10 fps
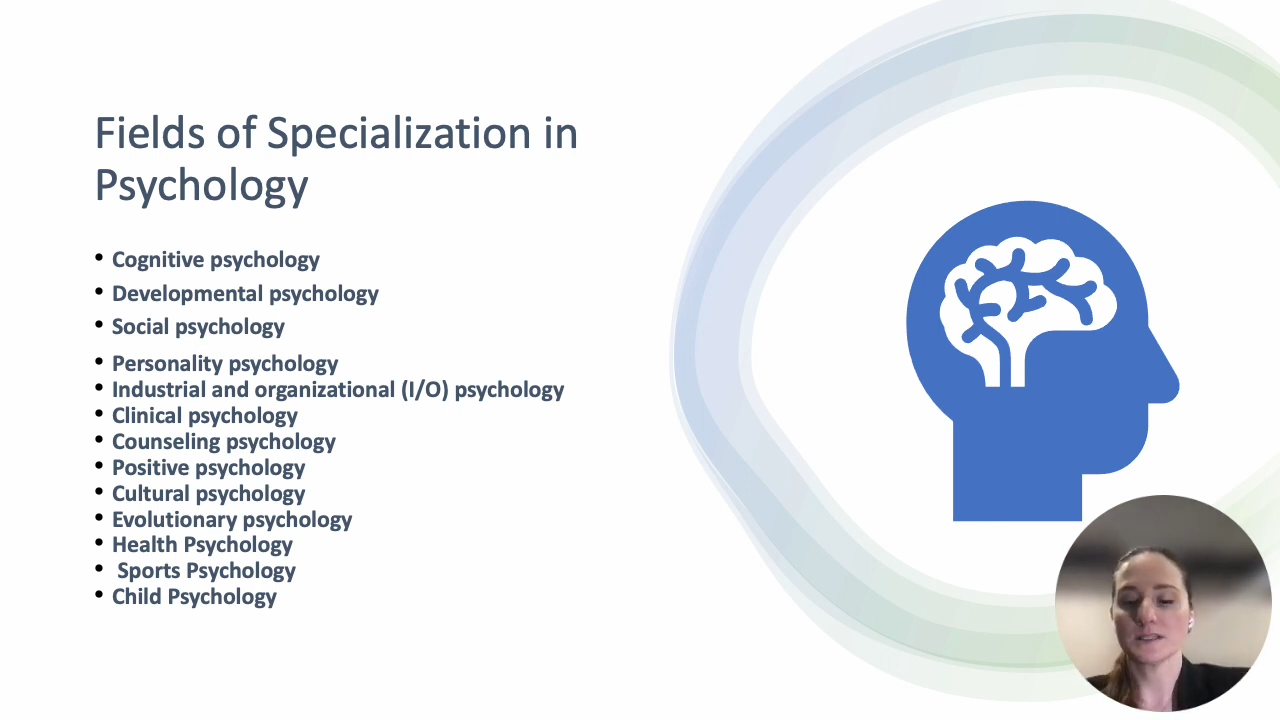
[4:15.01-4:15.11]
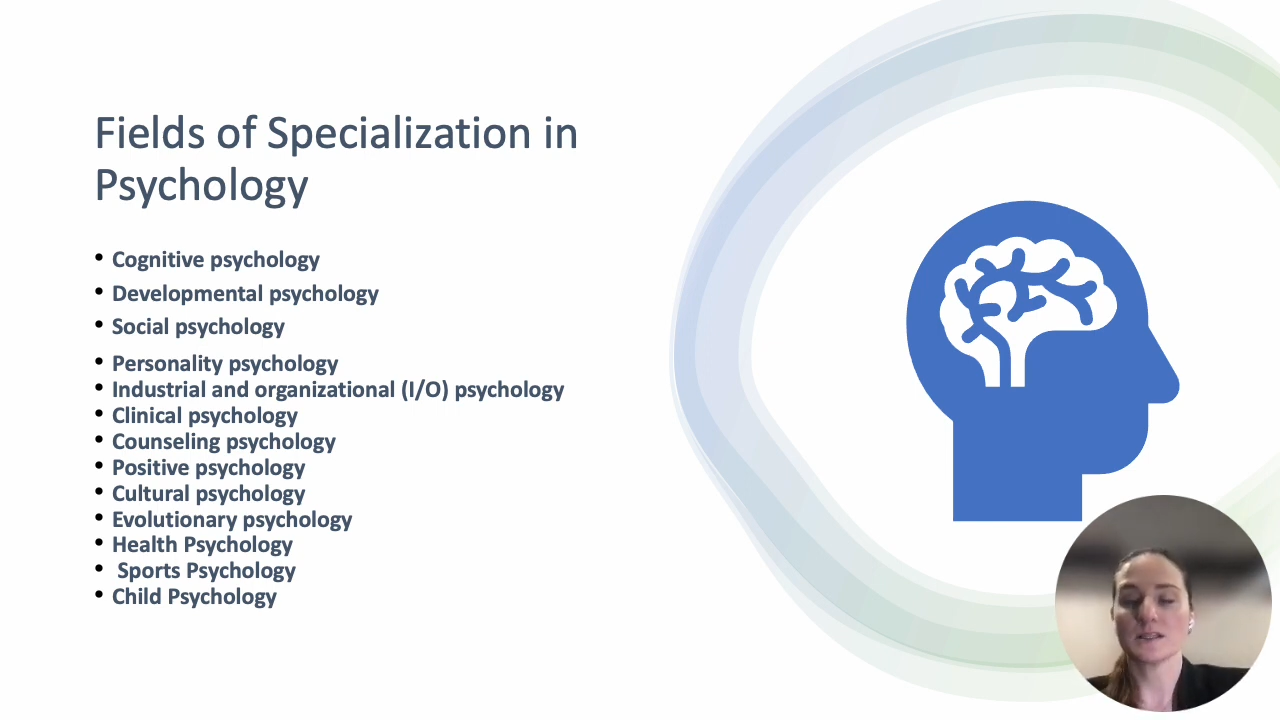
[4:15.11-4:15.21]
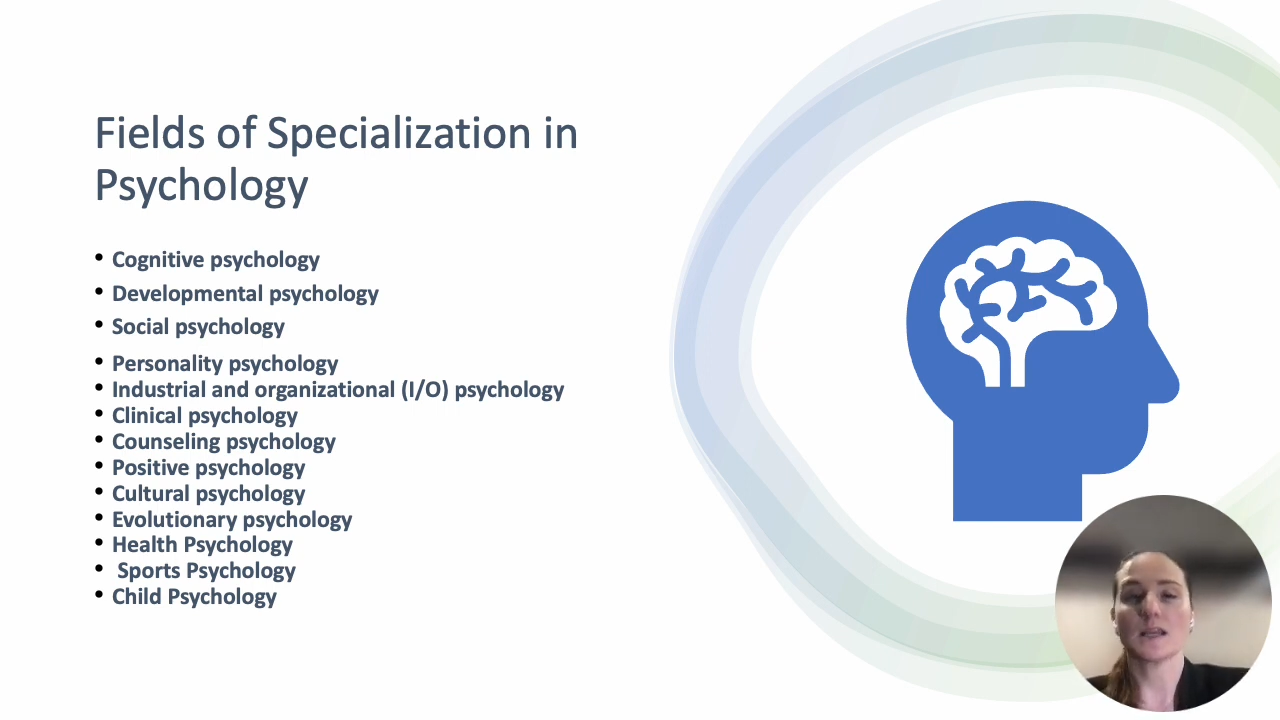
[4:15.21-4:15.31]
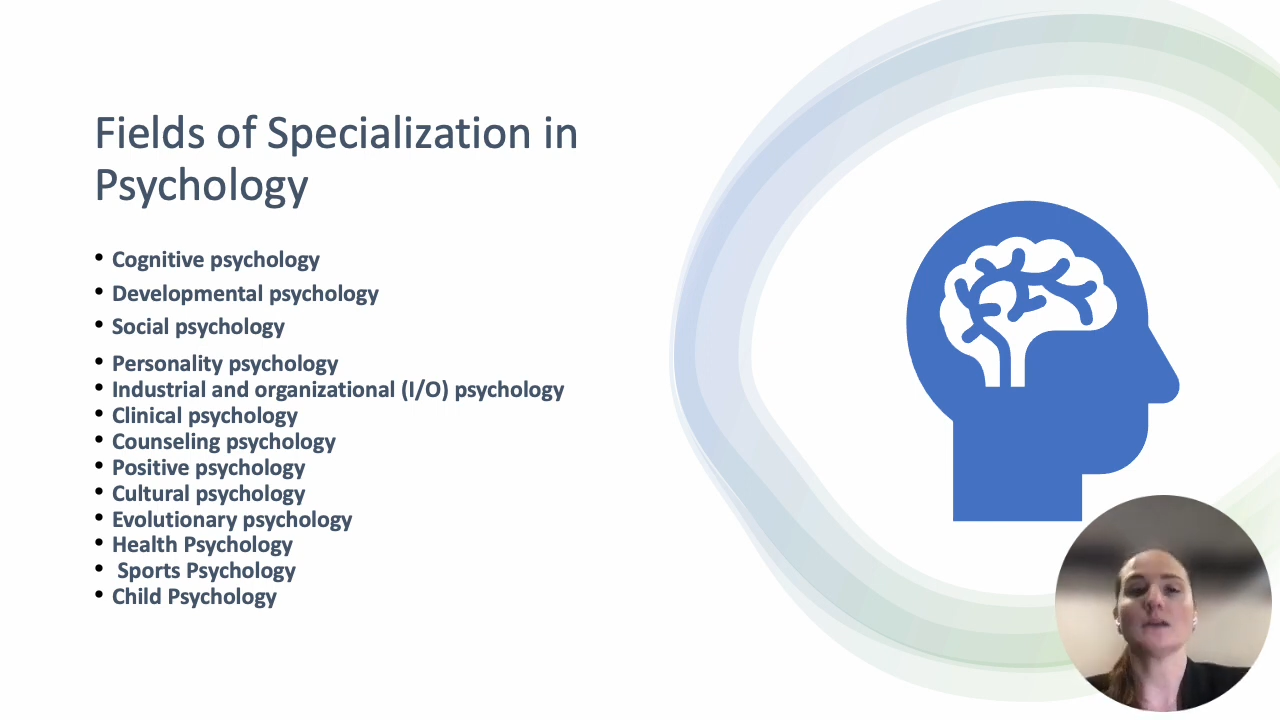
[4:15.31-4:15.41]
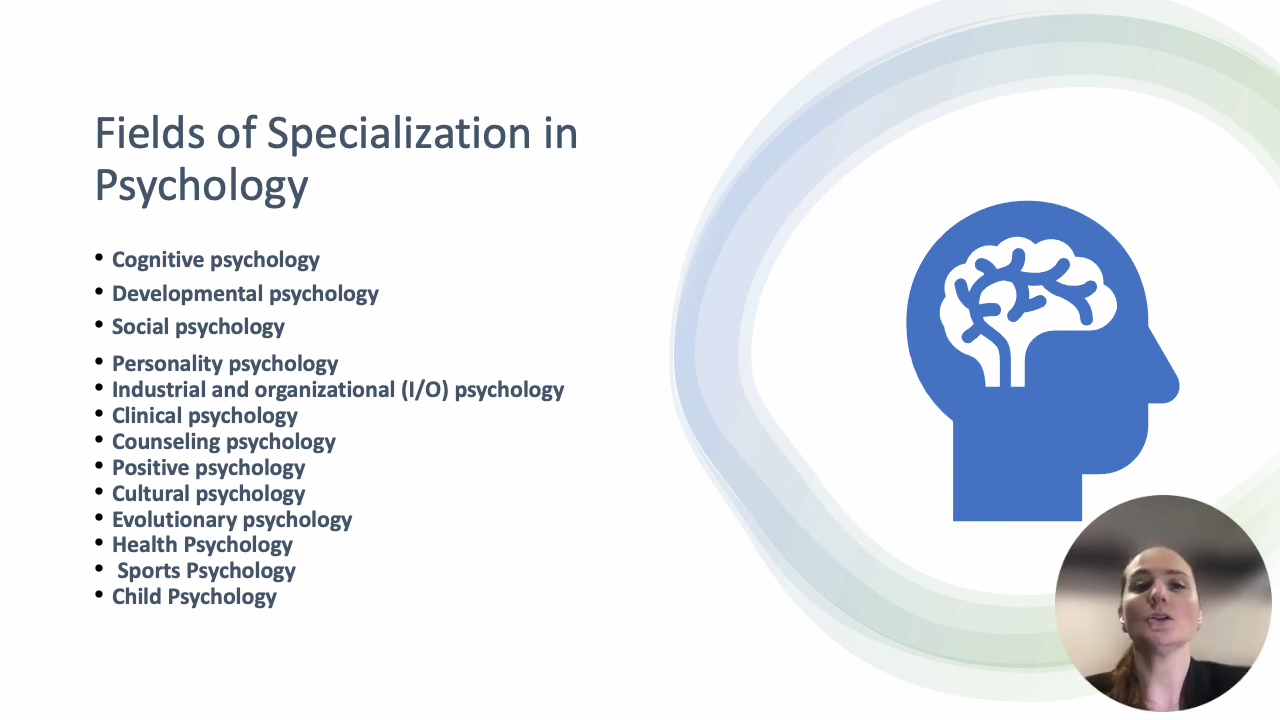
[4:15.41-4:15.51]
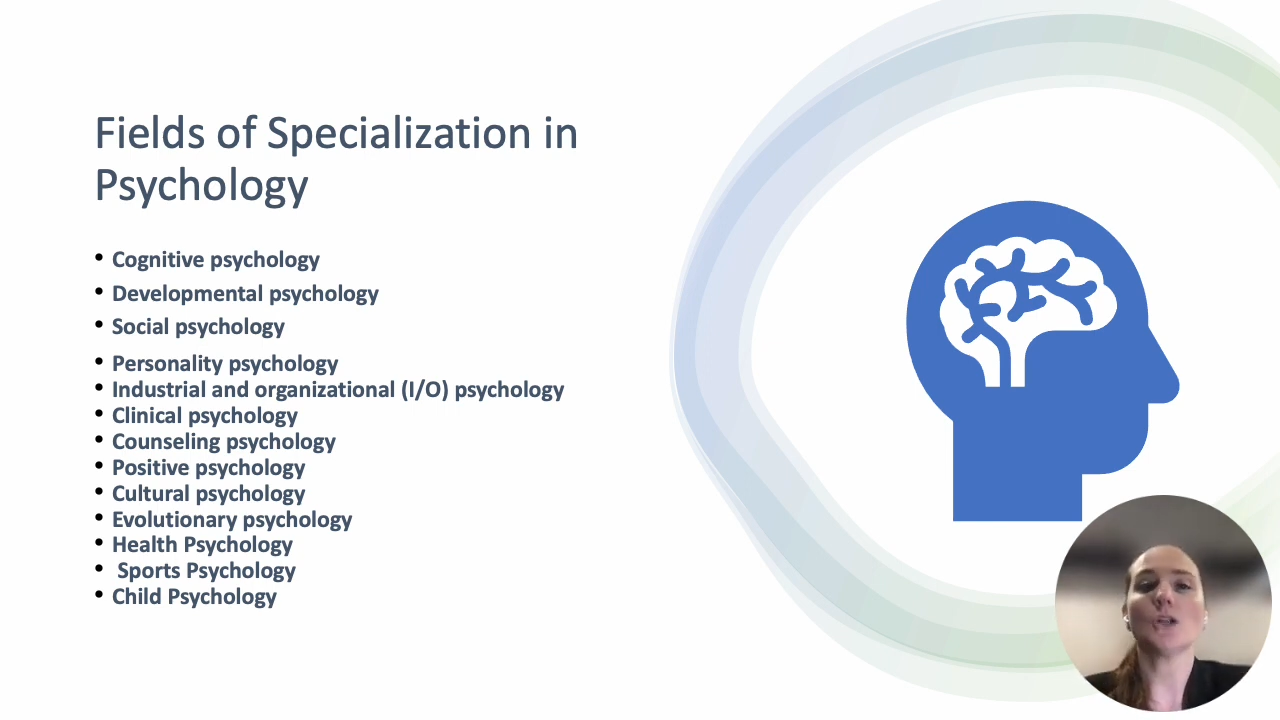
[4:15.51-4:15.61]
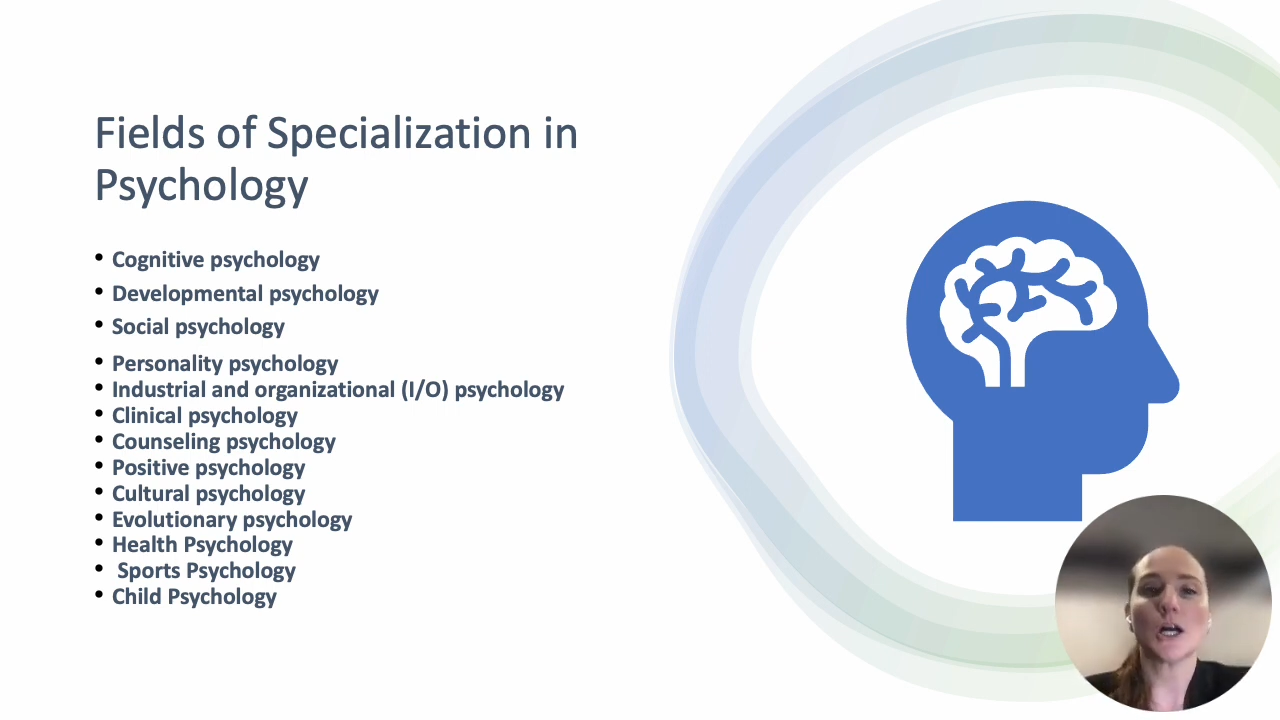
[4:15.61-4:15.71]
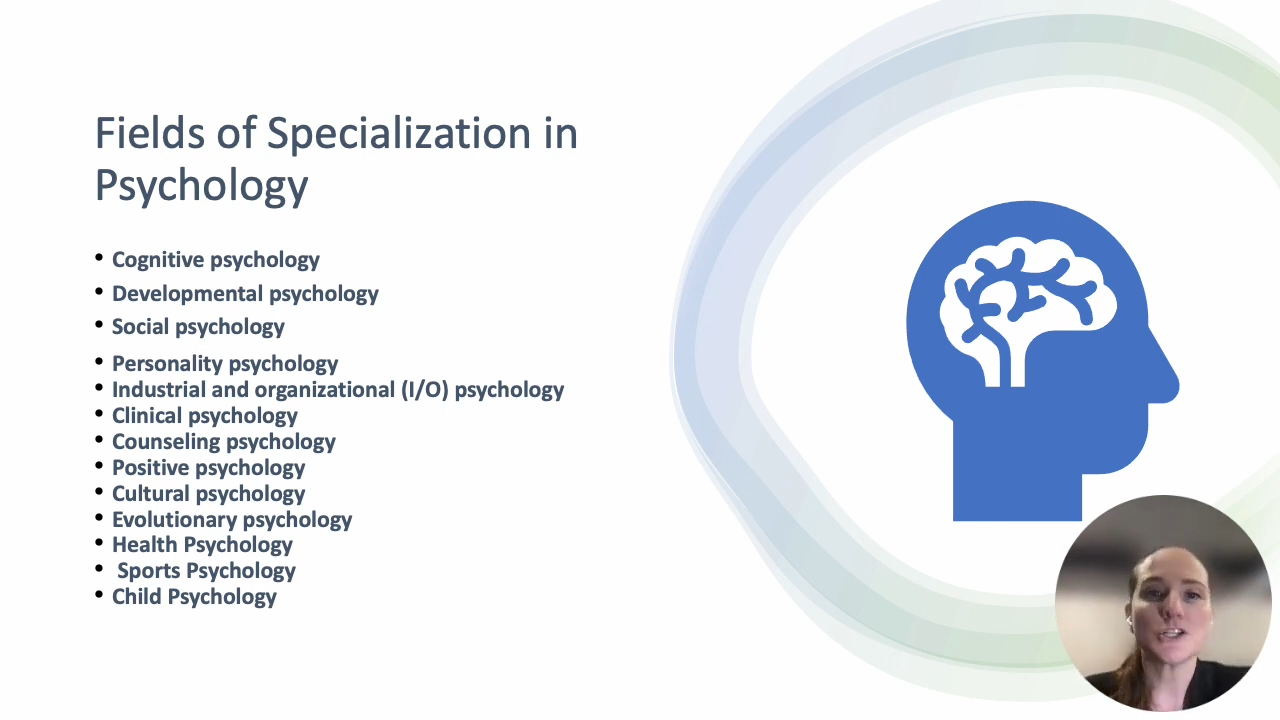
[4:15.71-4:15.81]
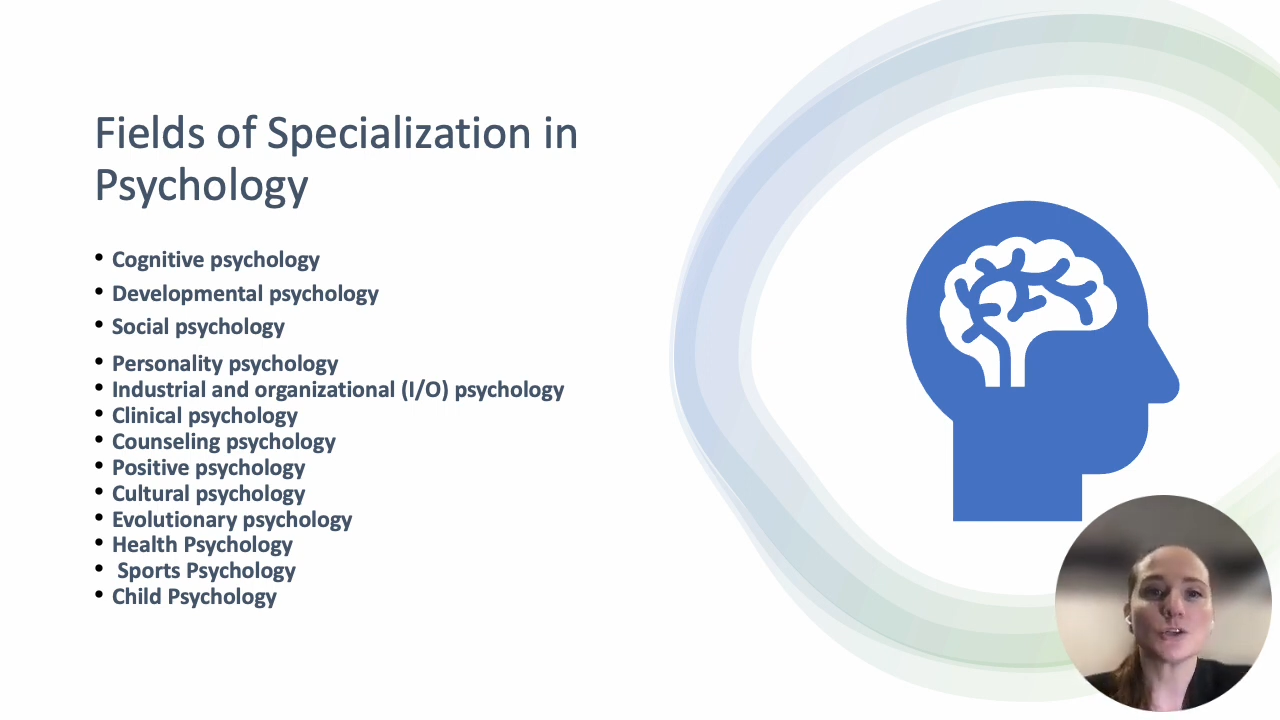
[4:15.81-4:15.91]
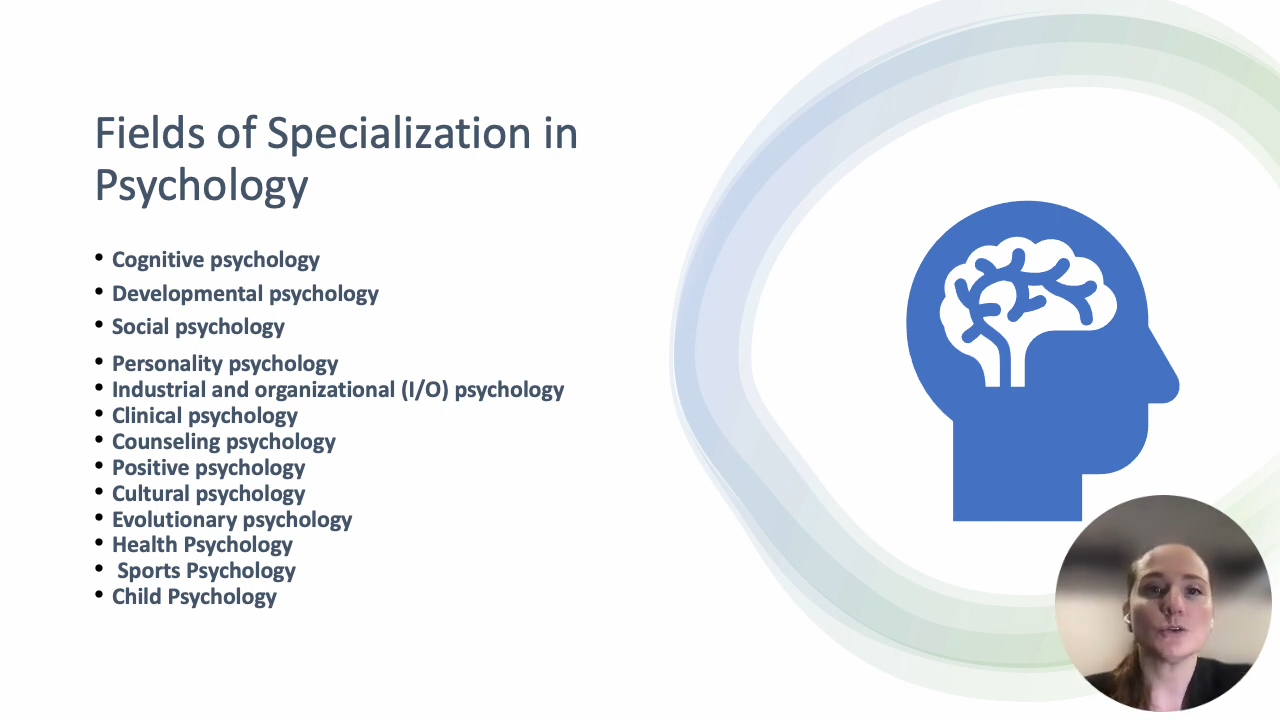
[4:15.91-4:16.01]

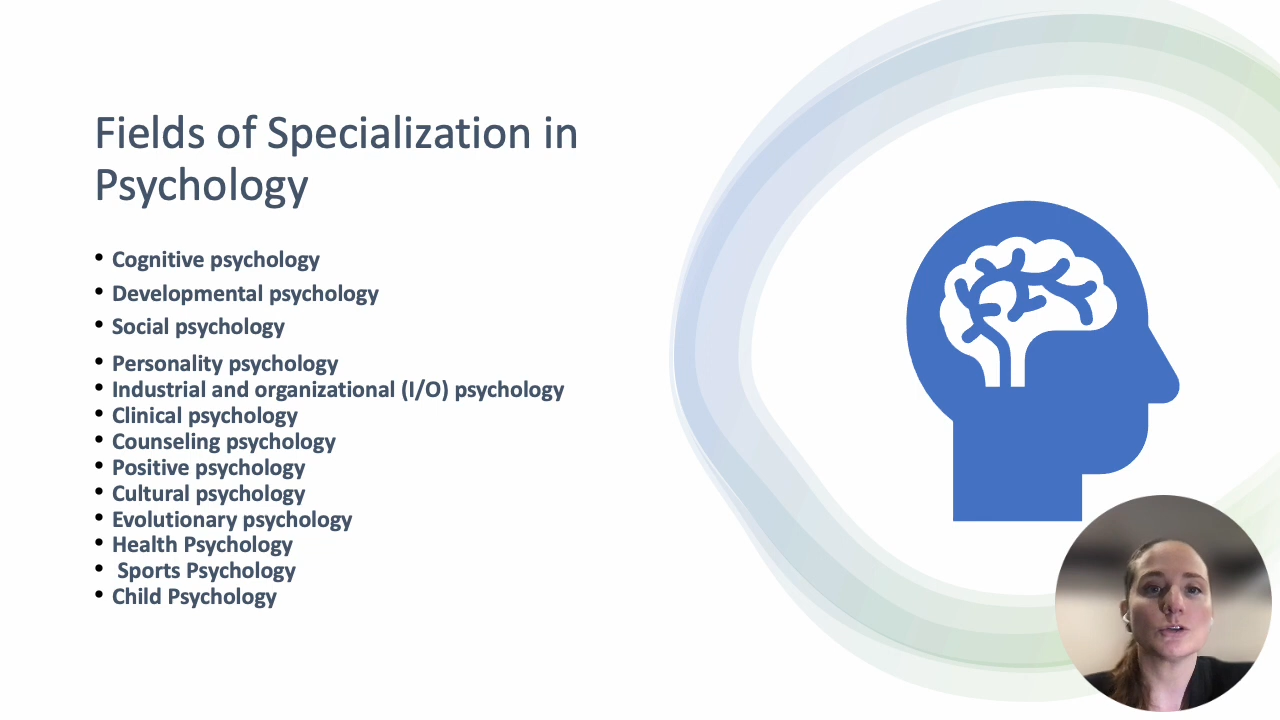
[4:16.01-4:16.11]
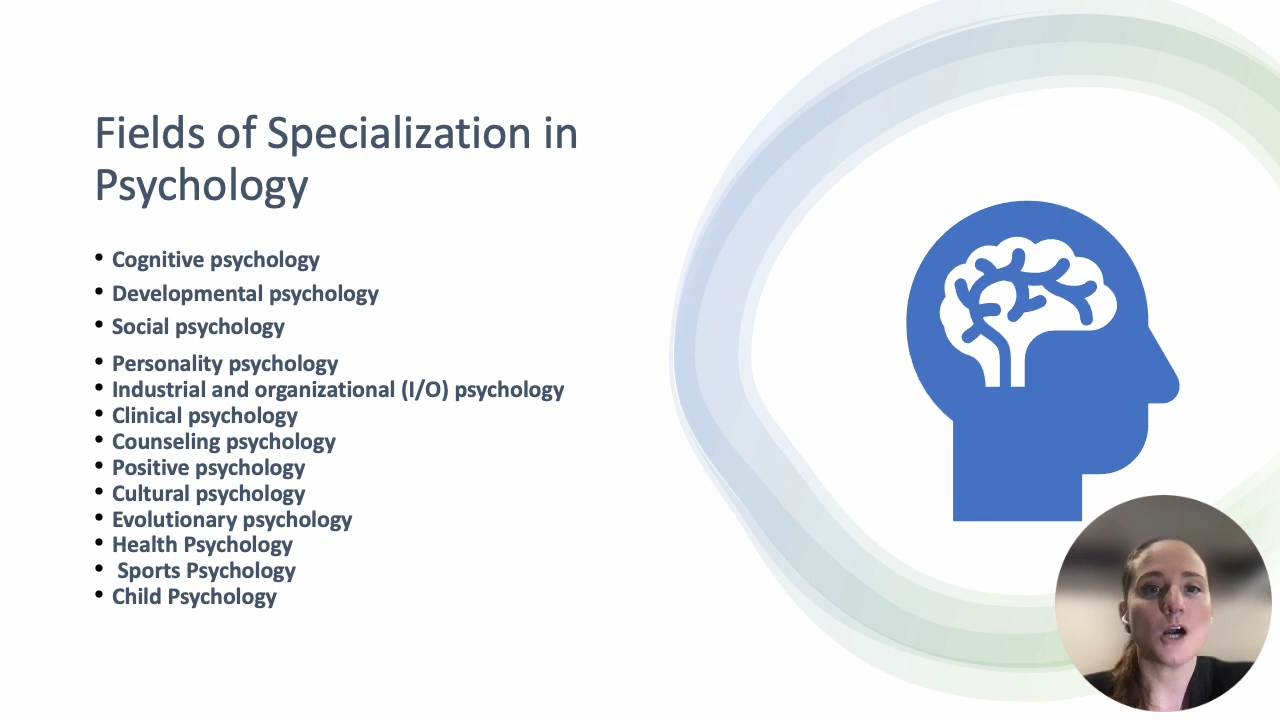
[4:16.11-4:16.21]
psychological